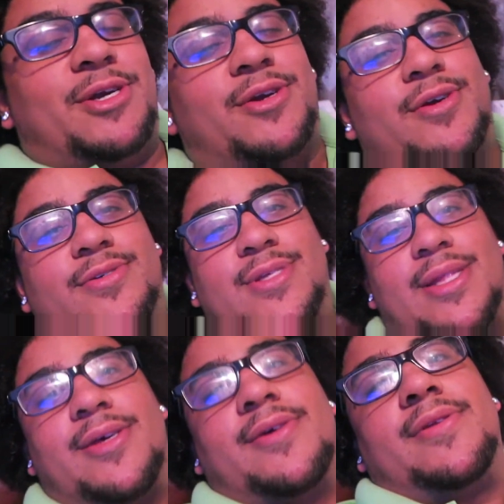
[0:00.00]
my girls, they
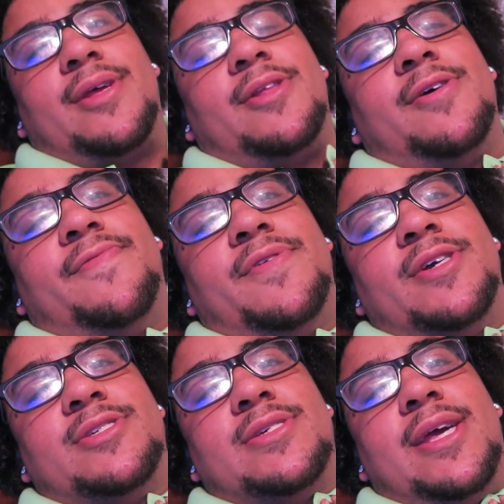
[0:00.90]
love, they love
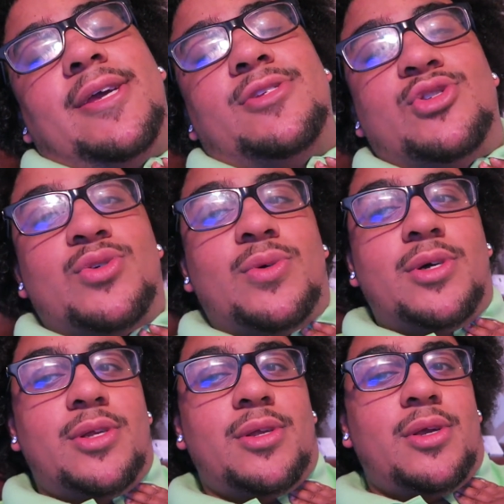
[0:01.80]
fish and they
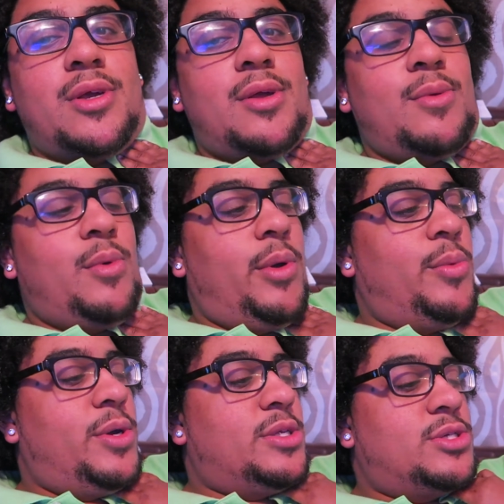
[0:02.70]
enjoyed when we
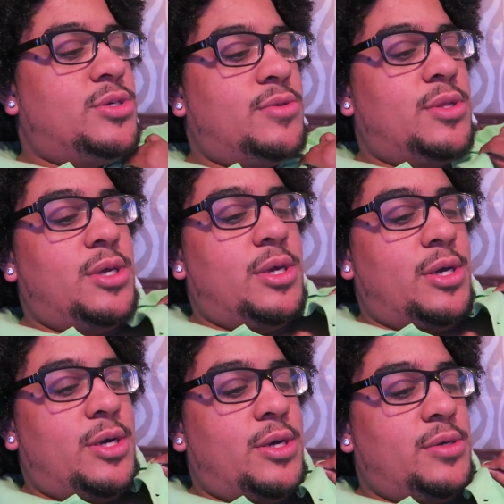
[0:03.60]
went to the,
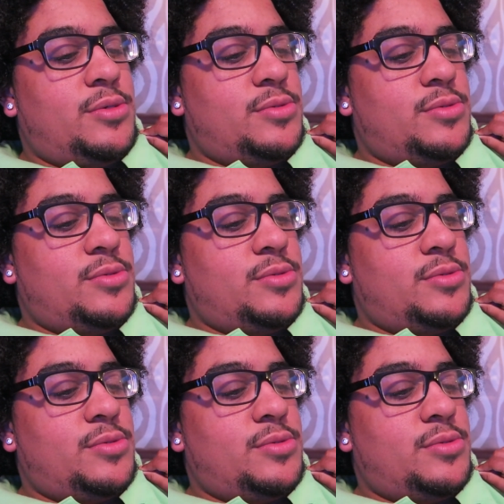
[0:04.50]
uh,